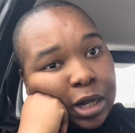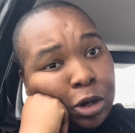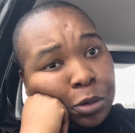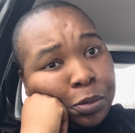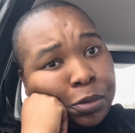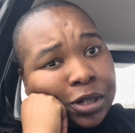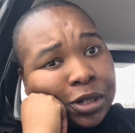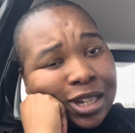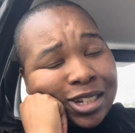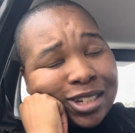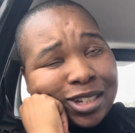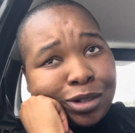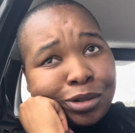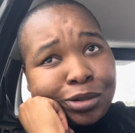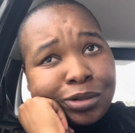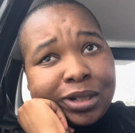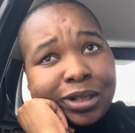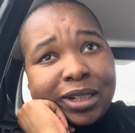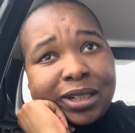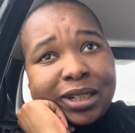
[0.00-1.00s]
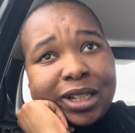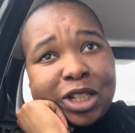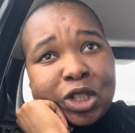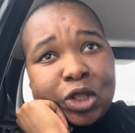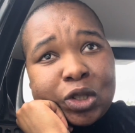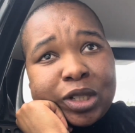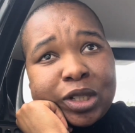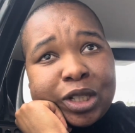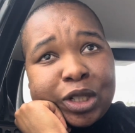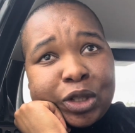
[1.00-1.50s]
I hope you guys are good and
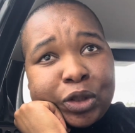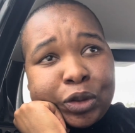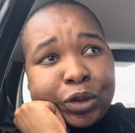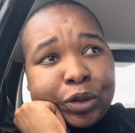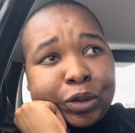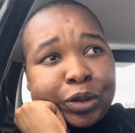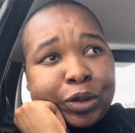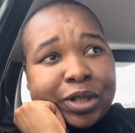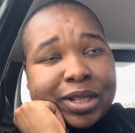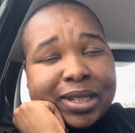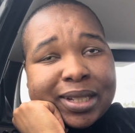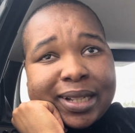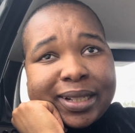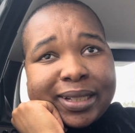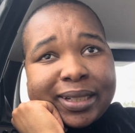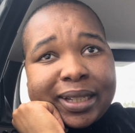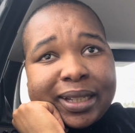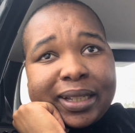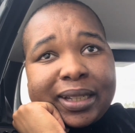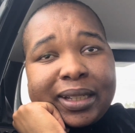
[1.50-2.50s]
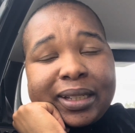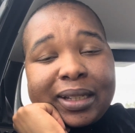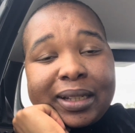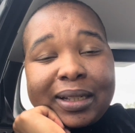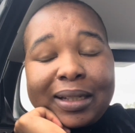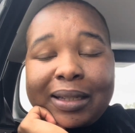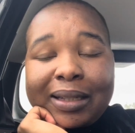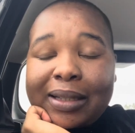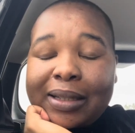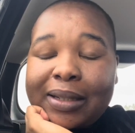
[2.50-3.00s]
enjoying your Sunday.
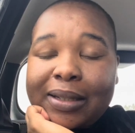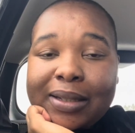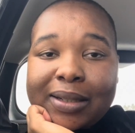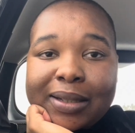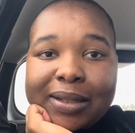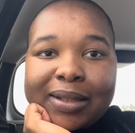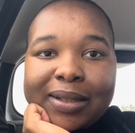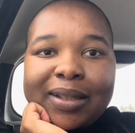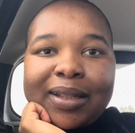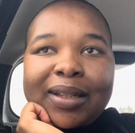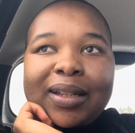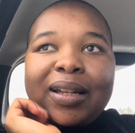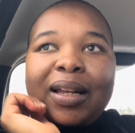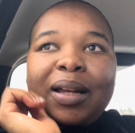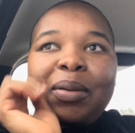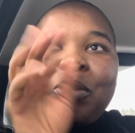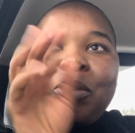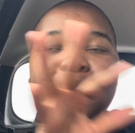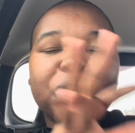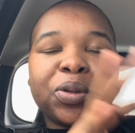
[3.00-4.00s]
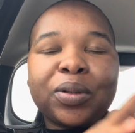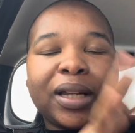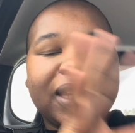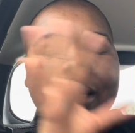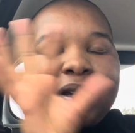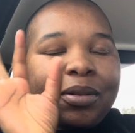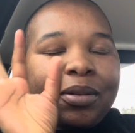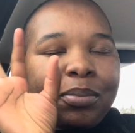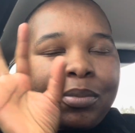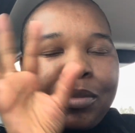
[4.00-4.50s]
And I'm sure
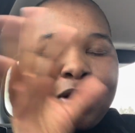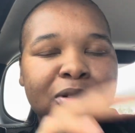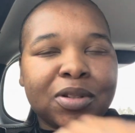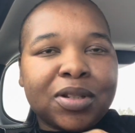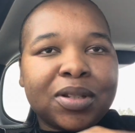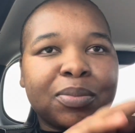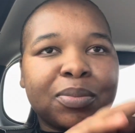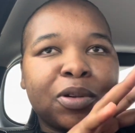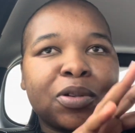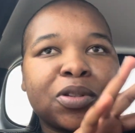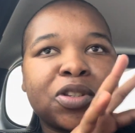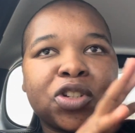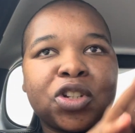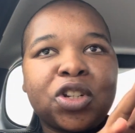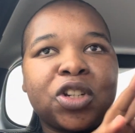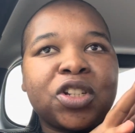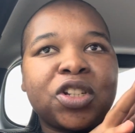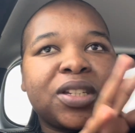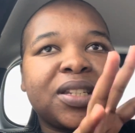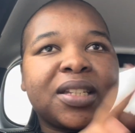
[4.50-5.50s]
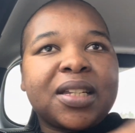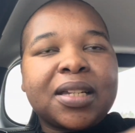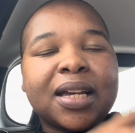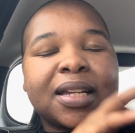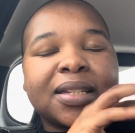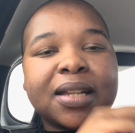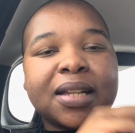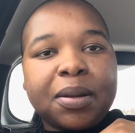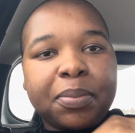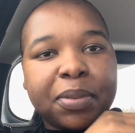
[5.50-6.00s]
like most churches
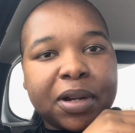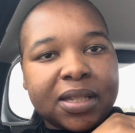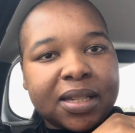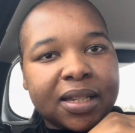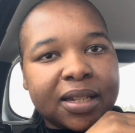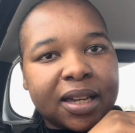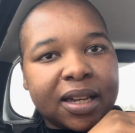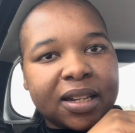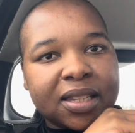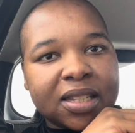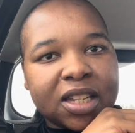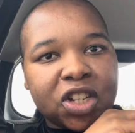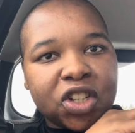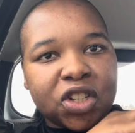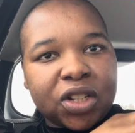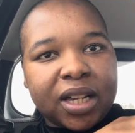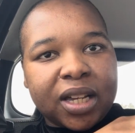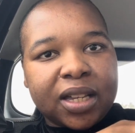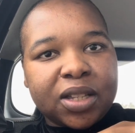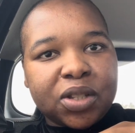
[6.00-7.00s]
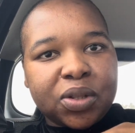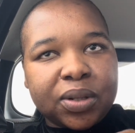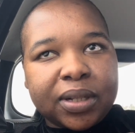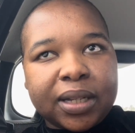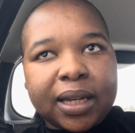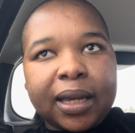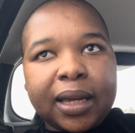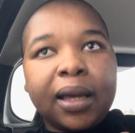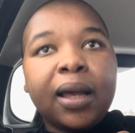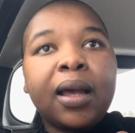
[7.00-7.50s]
are celebrating Heritage Day
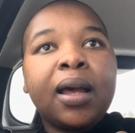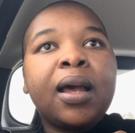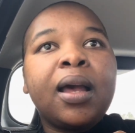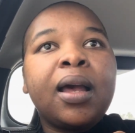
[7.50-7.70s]
today.